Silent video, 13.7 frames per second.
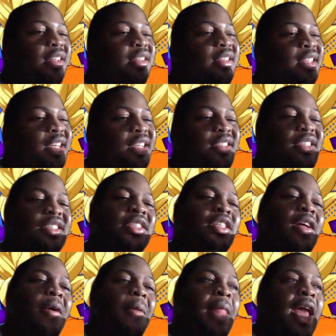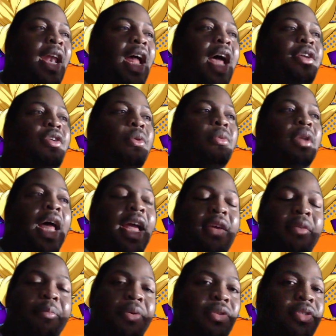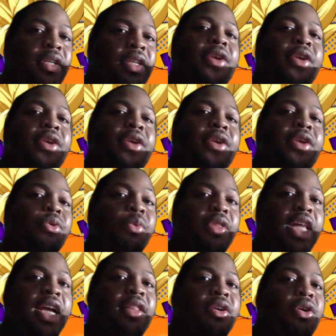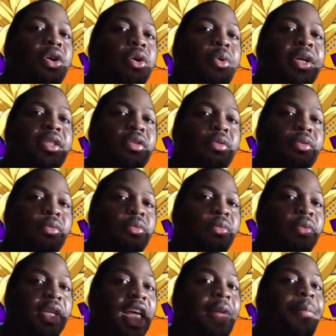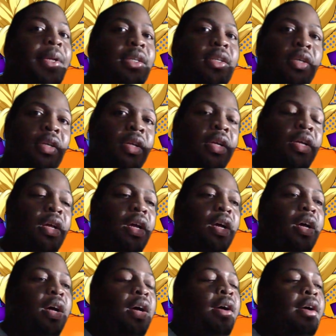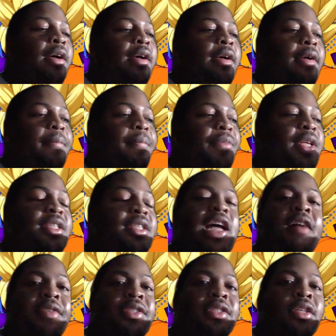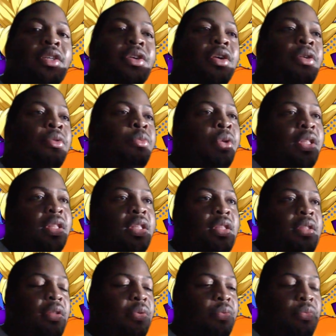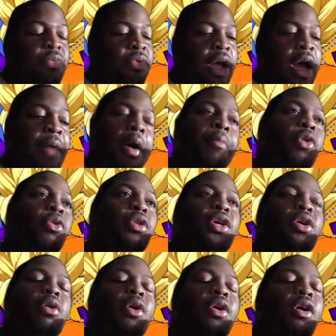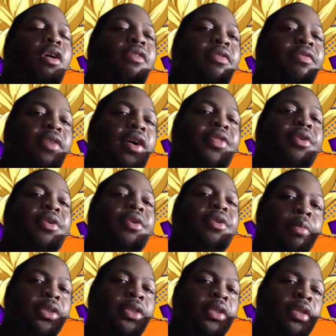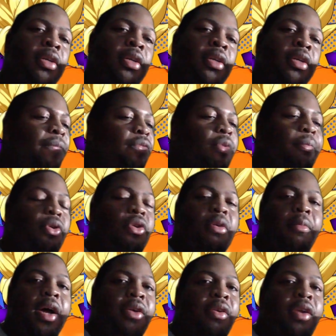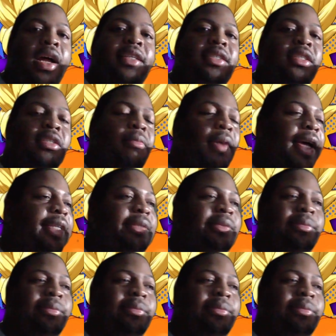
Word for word: This is something that I don't like personally, but I do think they're going to keep it, because uh, obviously, you know, with I'm only going off of other MOBAs from Pokemon Unite, Smite,